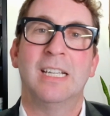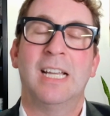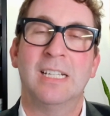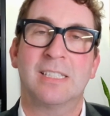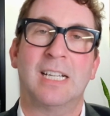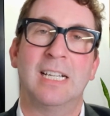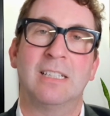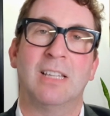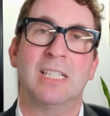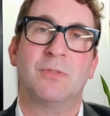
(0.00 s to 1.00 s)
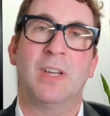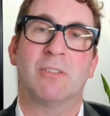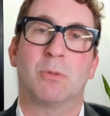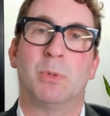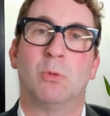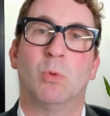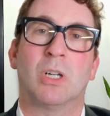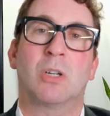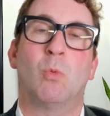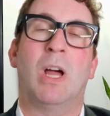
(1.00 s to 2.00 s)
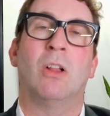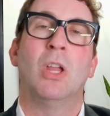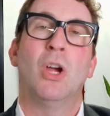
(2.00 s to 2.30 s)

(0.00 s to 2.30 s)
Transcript: and assigned less favorable work, while